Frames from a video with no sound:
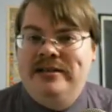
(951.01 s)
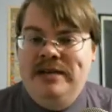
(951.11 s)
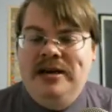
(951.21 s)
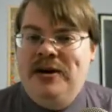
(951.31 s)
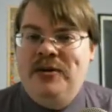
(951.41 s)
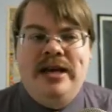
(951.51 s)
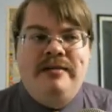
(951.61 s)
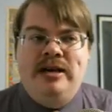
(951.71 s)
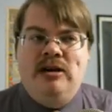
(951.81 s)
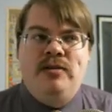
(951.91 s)
You know, that,
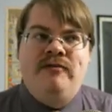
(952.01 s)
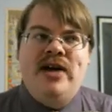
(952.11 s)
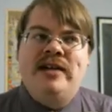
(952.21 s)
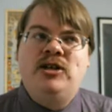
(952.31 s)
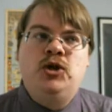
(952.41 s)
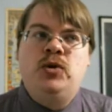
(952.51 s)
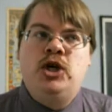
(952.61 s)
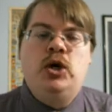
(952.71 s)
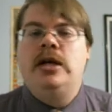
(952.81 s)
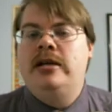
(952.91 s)
you know, the fact that you
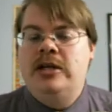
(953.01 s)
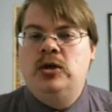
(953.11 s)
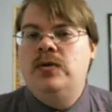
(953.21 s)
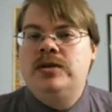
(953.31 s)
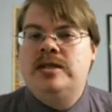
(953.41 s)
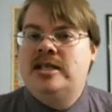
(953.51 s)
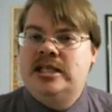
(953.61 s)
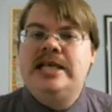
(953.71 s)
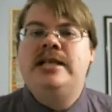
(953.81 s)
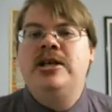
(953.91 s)
couldn't use
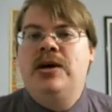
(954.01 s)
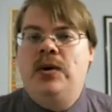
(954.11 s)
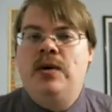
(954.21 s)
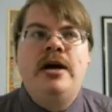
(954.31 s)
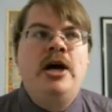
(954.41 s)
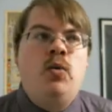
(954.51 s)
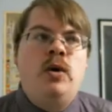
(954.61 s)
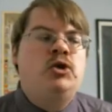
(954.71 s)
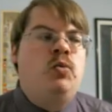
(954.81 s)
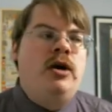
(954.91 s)
Cito,
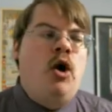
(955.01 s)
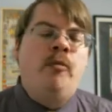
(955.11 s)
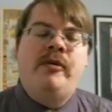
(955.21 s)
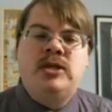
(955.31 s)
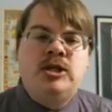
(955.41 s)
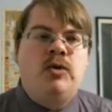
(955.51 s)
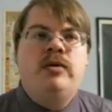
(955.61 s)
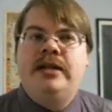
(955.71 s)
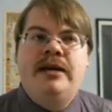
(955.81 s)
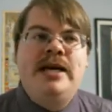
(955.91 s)
which would almost
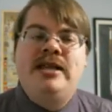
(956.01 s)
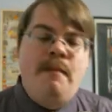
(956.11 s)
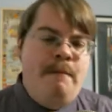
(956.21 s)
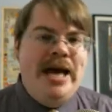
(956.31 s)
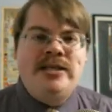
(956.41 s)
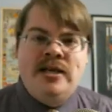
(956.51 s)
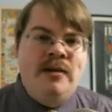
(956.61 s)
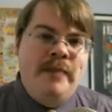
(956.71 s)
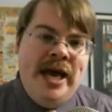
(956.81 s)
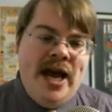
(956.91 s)
certainly be the best
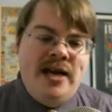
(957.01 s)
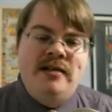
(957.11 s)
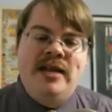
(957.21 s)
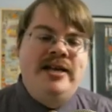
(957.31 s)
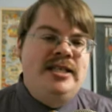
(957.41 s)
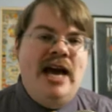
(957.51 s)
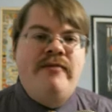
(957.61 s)
companion that has ever